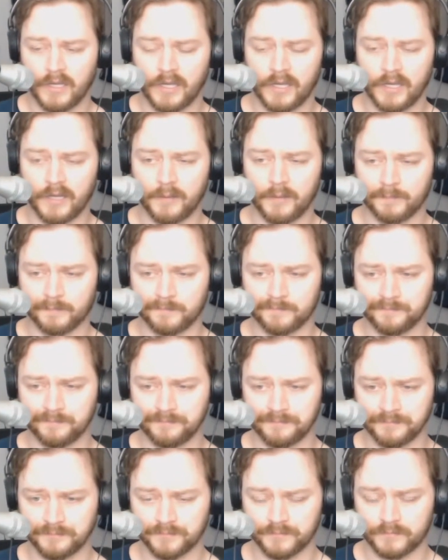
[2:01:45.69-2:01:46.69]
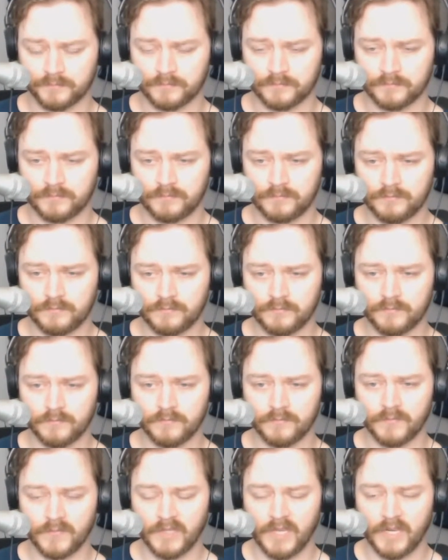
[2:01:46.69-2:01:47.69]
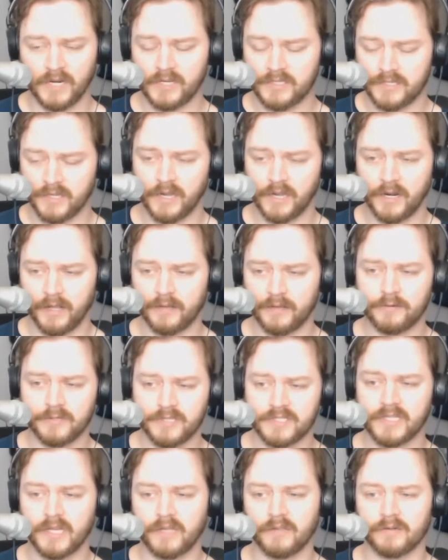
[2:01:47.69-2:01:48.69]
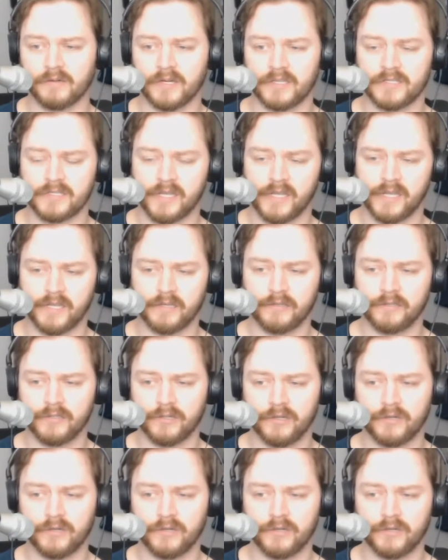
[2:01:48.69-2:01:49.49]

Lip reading: And I always tell her, I say,